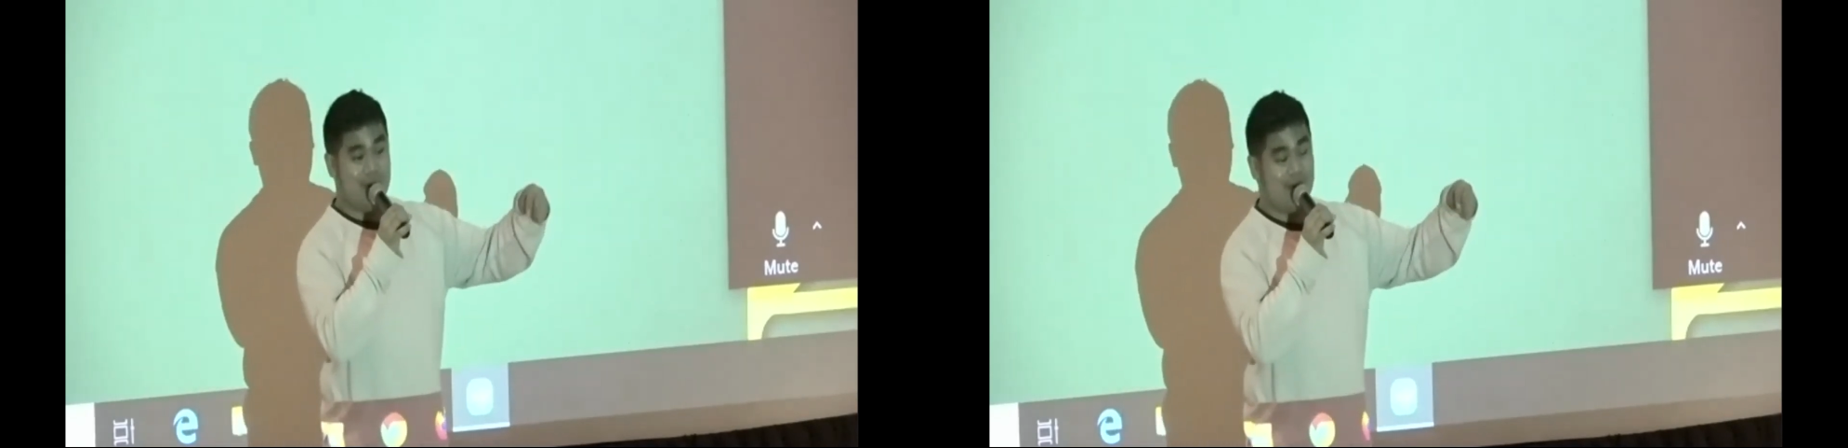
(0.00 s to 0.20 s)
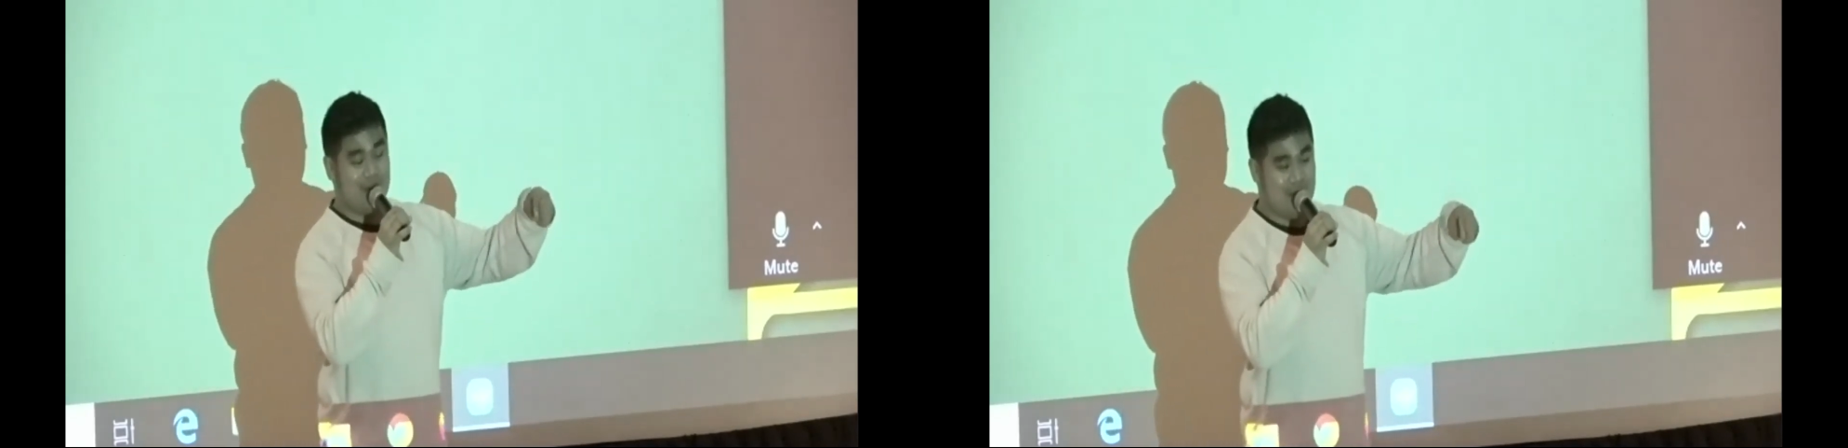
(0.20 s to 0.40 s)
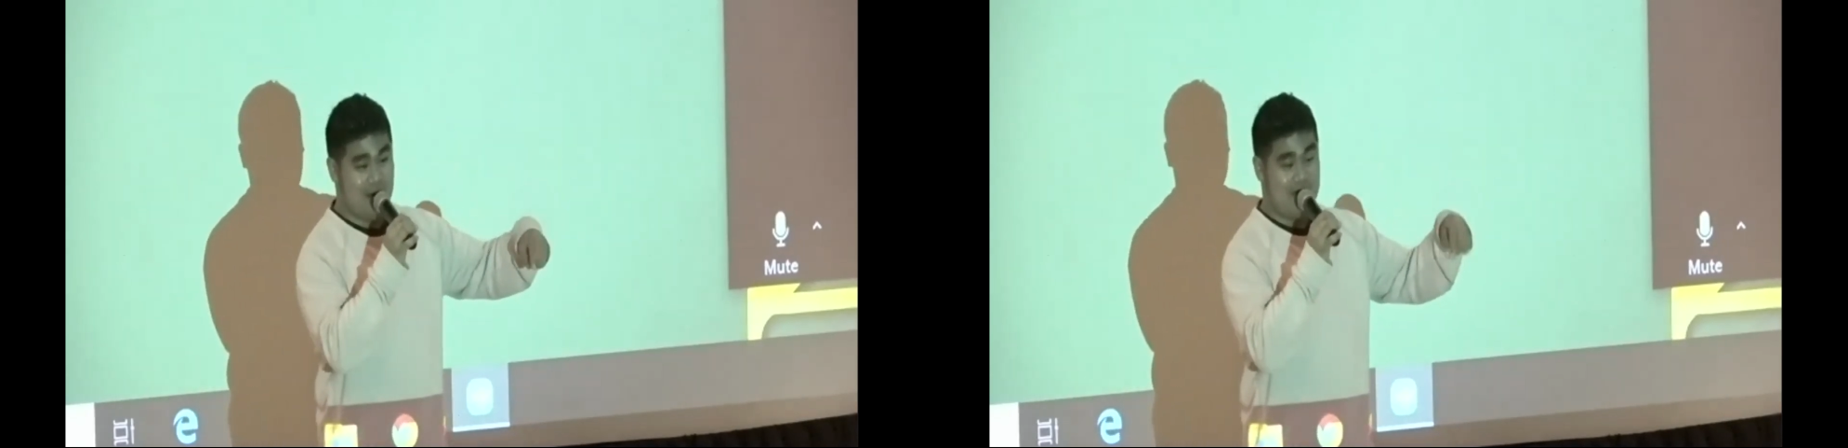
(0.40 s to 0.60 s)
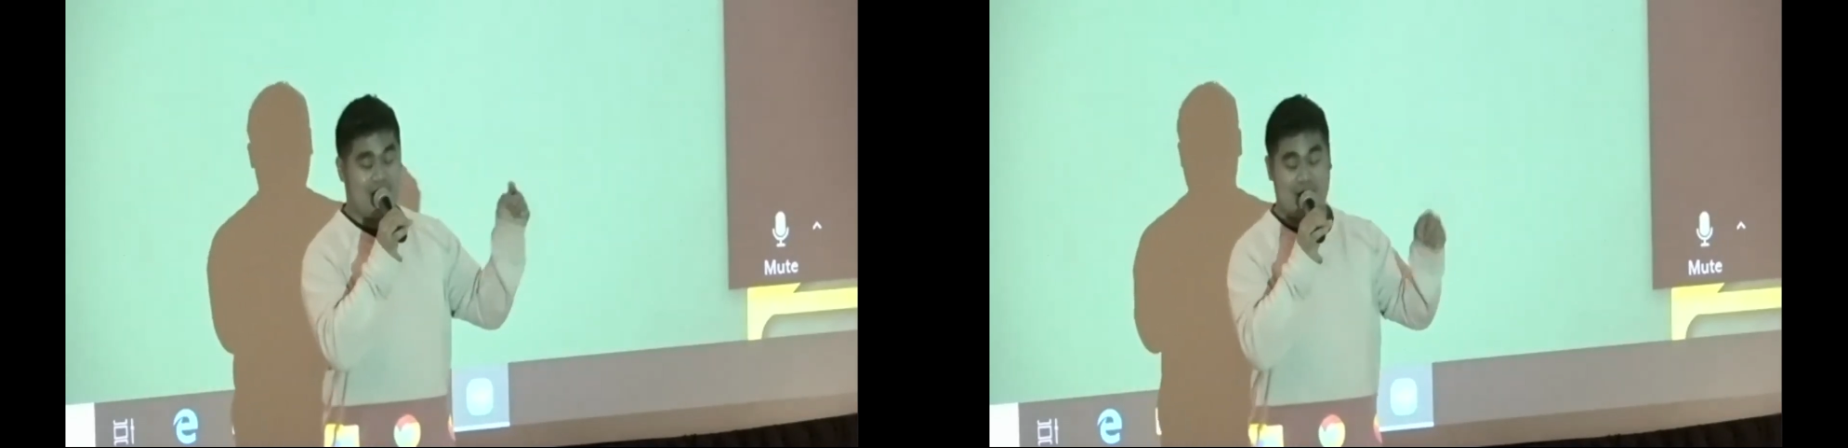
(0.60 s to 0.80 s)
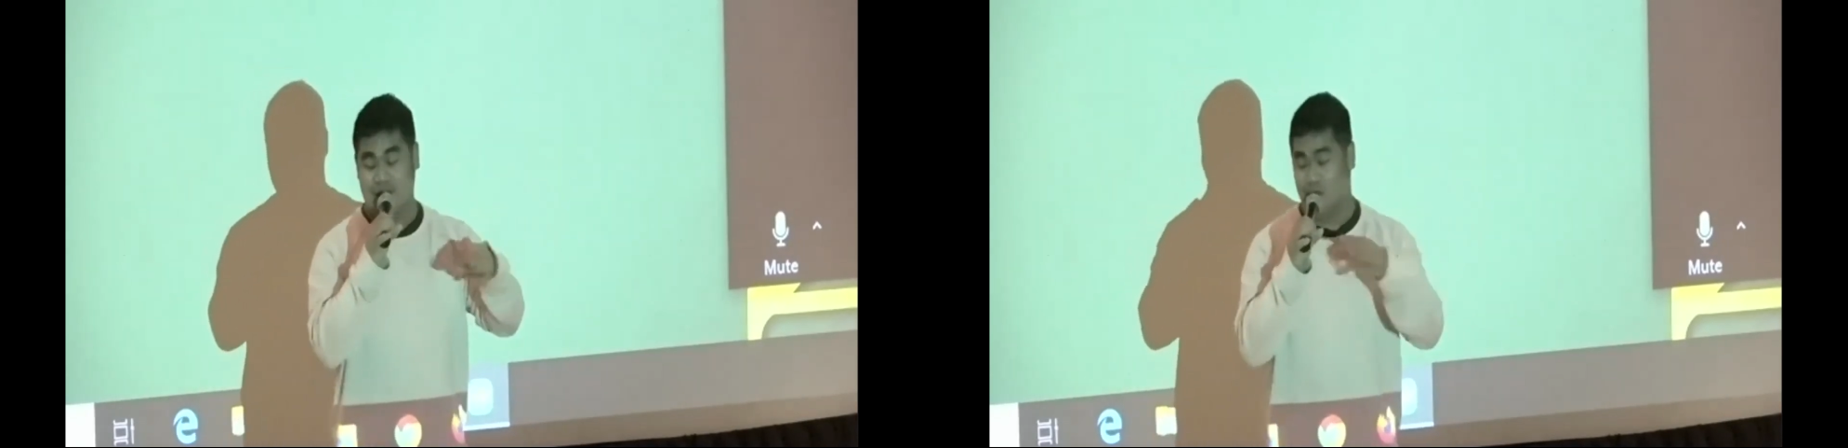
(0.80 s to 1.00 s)
get to see it. It's
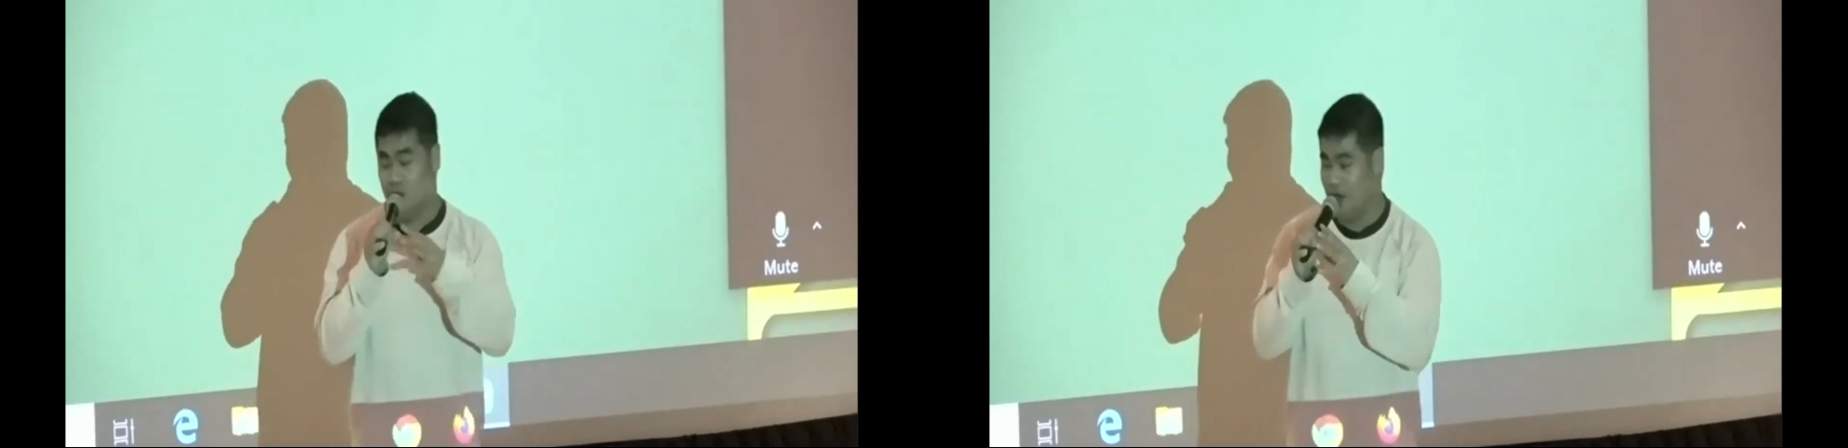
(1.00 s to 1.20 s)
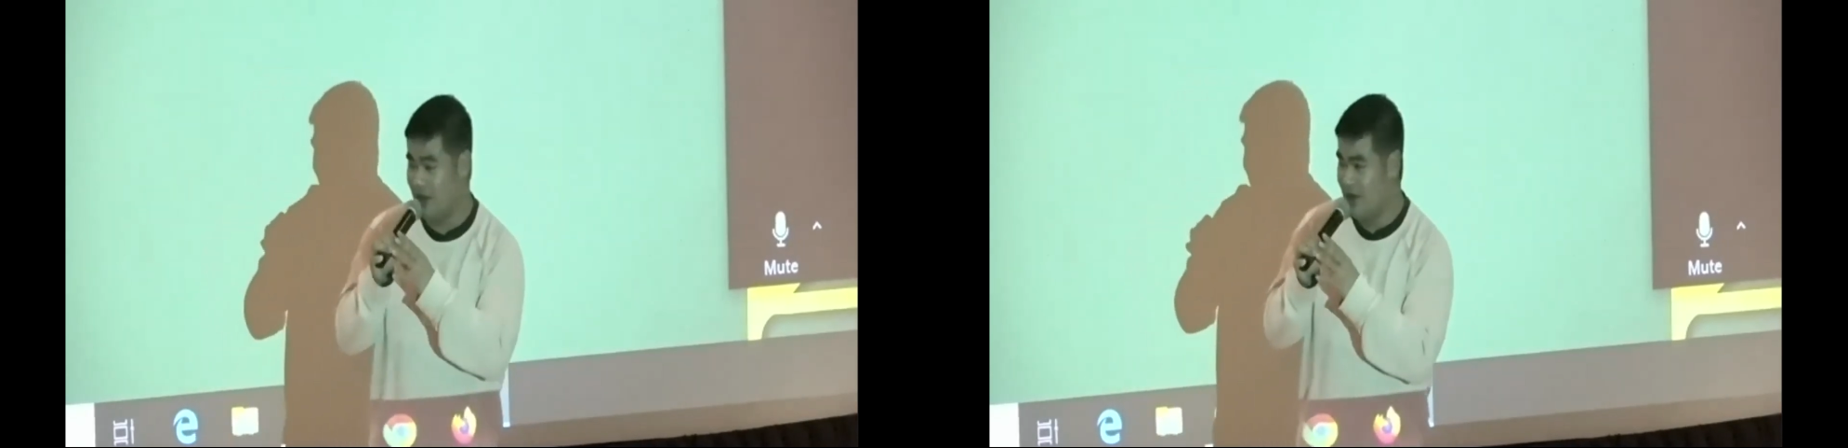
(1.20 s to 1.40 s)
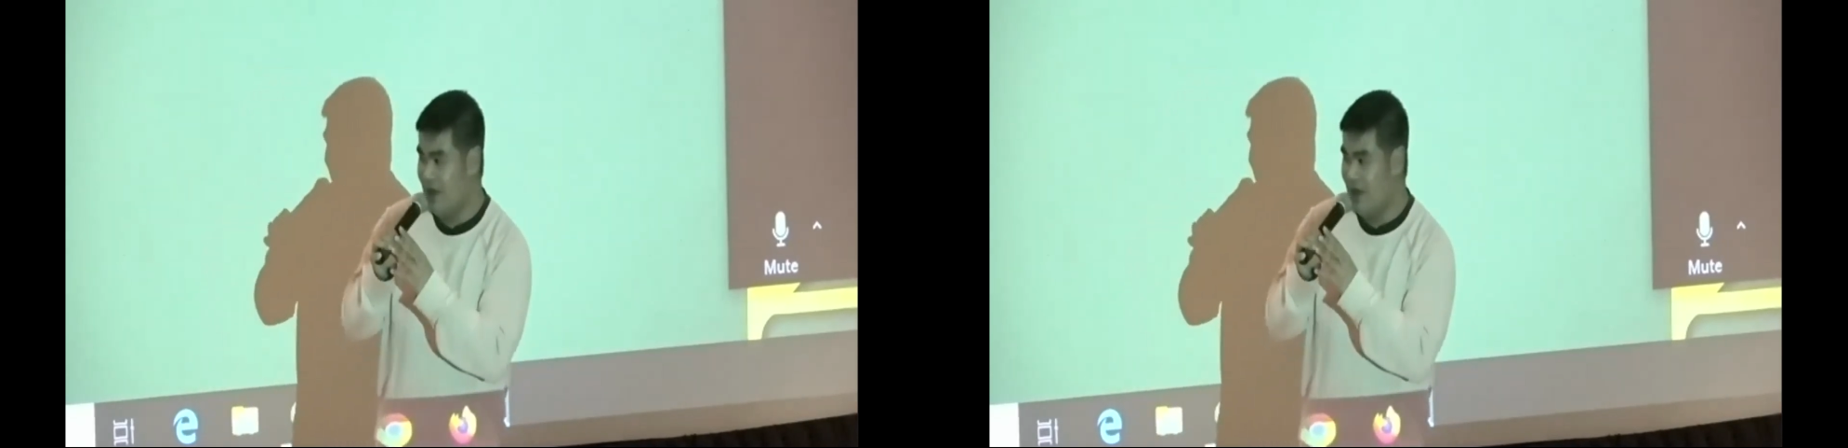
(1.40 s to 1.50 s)
the end of the movie.